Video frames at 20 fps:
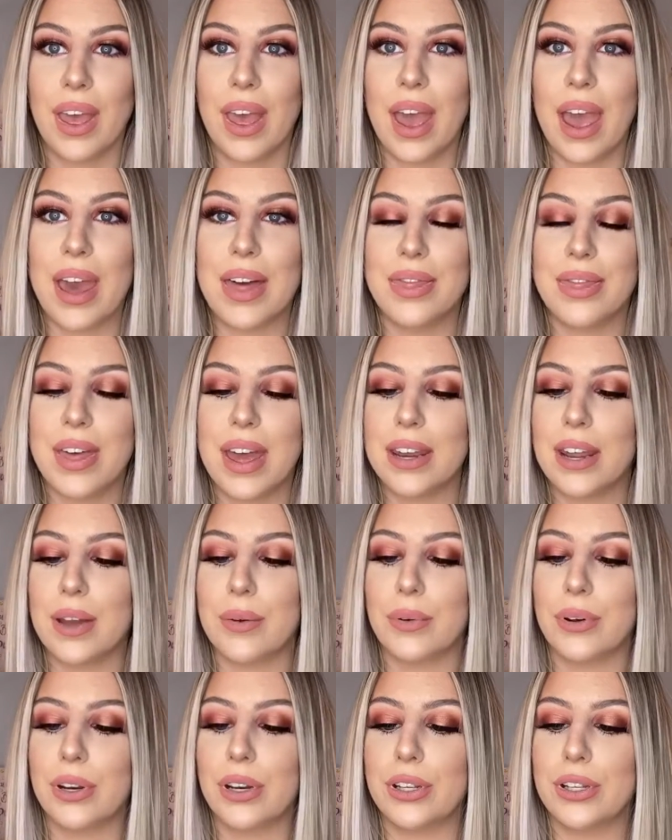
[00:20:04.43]
And then I'm
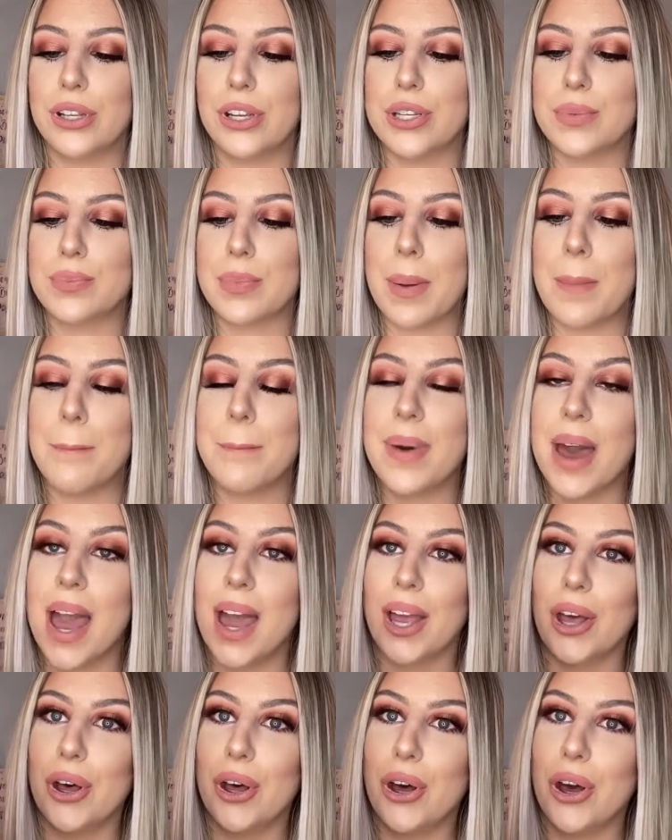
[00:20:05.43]
going to use my
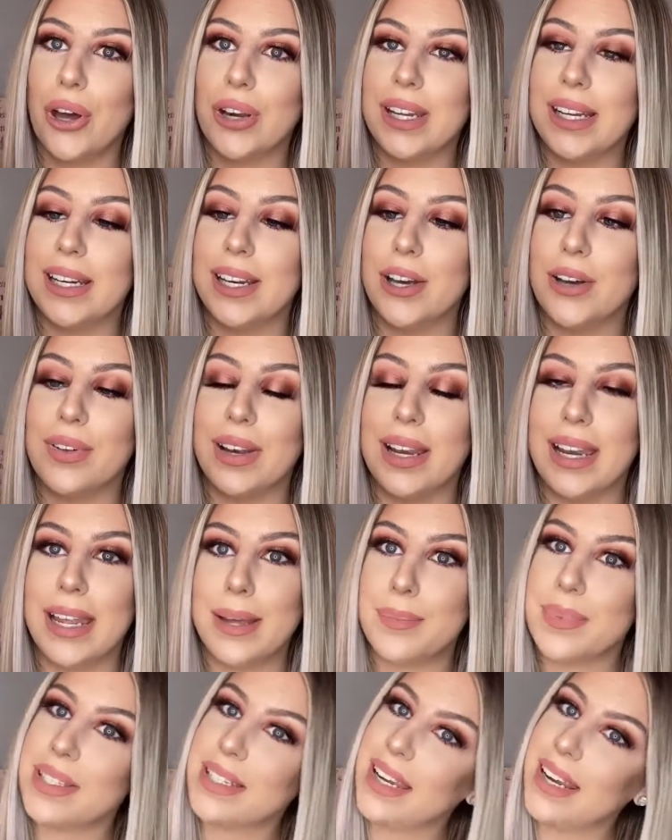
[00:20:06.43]
MAC Honey Love
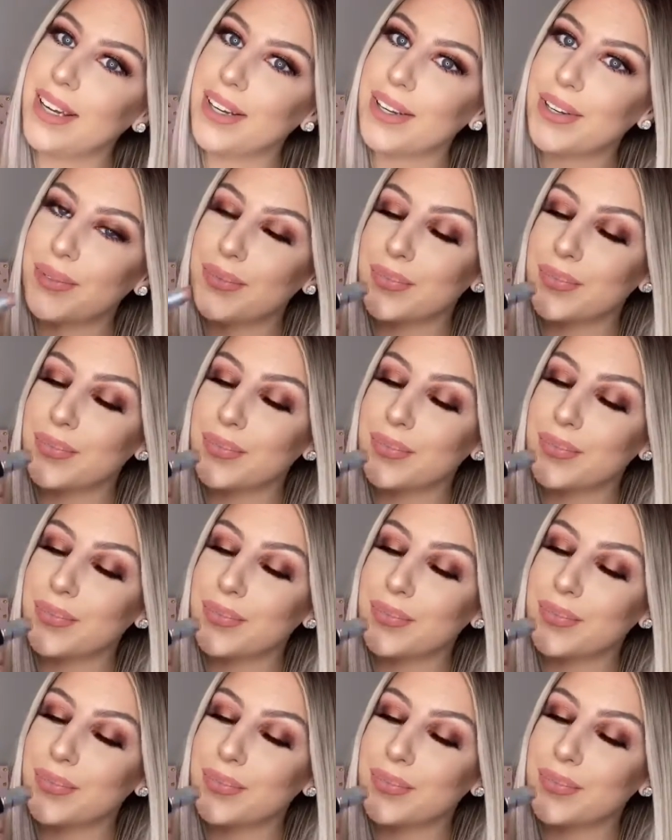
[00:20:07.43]
lipstick.